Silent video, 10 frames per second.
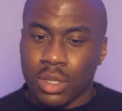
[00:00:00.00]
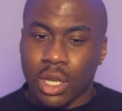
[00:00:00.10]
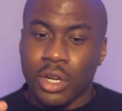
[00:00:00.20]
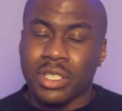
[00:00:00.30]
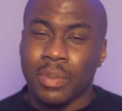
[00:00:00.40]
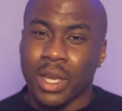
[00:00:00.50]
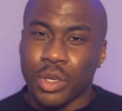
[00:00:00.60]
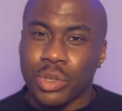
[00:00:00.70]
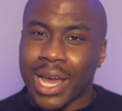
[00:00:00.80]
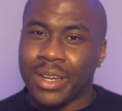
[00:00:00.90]
there needs to be a
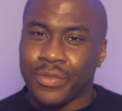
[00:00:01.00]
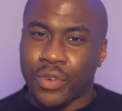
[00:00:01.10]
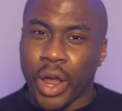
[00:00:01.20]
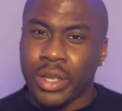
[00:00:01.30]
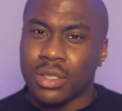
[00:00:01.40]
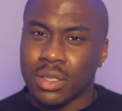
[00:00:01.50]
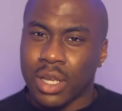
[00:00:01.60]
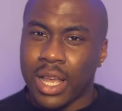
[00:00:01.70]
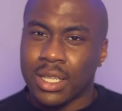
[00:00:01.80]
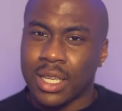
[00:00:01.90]
united front
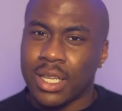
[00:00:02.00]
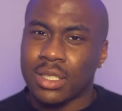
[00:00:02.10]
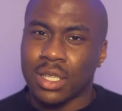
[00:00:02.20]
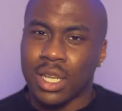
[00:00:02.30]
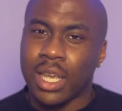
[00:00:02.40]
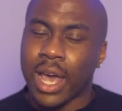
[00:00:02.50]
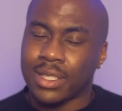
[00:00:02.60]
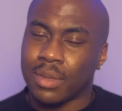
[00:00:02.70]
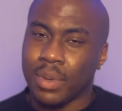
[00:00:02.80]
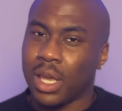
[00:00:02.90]
at least, and he has
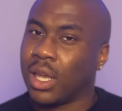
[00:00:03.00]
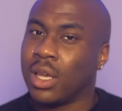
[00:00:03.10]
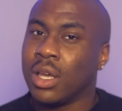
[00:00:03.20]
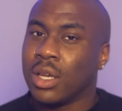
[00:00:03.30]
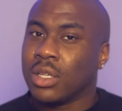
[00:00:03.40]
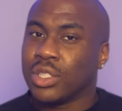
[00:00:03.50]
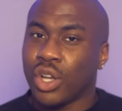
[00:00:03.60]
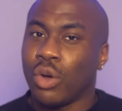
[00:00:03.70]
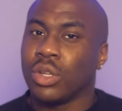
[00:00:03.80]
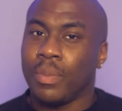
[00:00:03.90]
to be
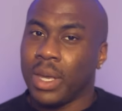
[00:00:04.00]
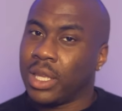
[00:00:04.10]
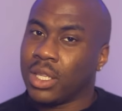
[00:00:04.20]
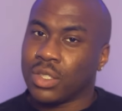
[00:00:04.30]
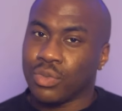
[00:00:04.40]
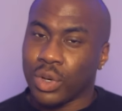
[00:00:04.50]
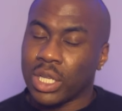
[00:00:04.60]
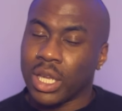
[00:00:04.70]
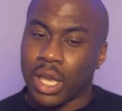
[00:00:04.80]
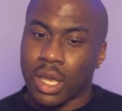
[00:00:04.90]
shown to be this
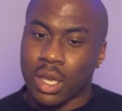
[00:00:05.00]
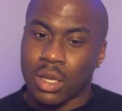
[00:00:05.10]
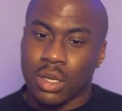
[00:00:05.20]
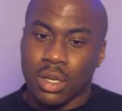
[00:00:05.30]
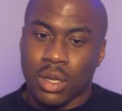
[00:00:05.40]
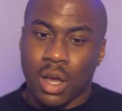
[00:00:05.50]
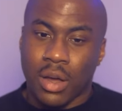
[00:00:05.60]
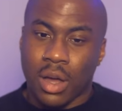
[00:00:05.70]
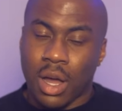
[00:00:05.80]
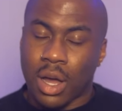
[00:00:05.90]
really
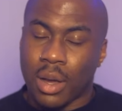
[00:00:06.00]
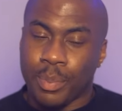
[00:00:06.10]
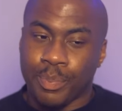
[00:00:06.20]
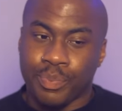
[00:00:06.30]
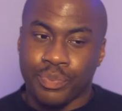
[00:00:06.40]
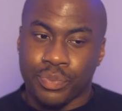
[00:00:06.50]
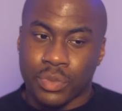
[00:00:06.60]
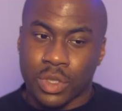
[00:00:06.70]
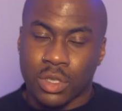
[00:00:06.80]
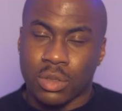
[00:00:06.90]
um,
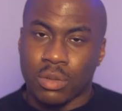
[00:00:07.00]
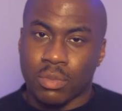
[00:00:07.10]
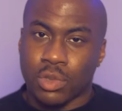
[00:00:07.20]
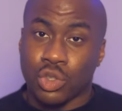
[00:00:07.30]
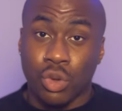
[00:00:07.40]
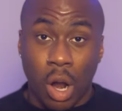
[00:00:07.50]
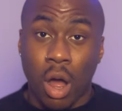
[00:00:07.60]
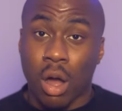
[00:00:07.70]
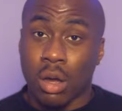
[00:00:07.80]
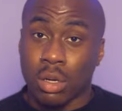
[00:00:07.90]

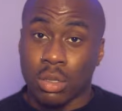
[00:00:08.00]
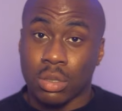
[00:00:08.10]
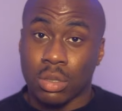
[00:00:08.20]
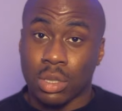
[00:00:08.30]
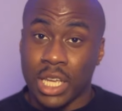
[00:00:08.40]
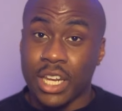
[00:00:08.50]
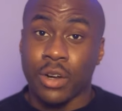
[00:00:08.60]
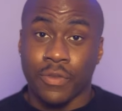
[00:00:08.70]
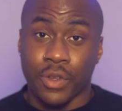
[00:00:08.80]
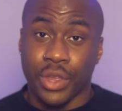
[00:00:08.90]
strong leader
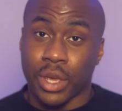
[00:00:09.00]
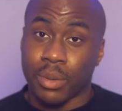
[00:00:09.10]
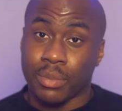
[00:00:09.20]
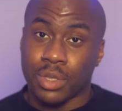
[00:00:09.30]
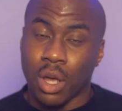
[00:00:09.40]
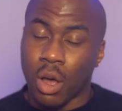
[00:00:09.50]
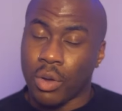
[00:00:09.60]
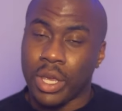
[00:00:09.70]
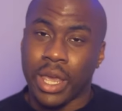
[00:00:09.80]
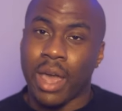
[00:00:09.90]
for them. So
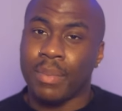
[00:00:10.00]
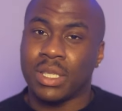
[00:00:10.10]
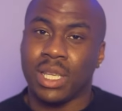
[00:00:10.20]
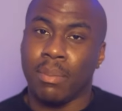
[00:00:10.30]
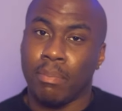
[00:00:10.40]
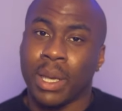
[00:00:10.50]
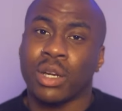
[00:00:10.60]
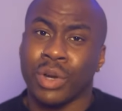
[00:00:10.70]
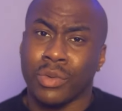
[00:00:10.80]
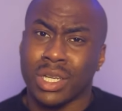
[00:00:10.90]
he can't be seen
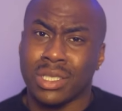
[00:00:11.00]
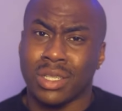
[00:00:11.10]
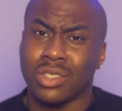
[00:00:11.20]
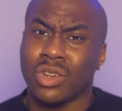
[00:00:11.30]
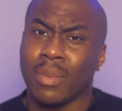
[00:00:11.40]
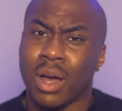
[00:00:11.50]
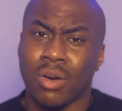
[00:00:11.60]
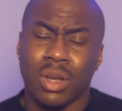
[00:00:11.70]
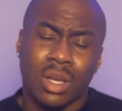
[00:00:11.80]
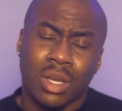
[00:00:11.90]
bickering with his sister about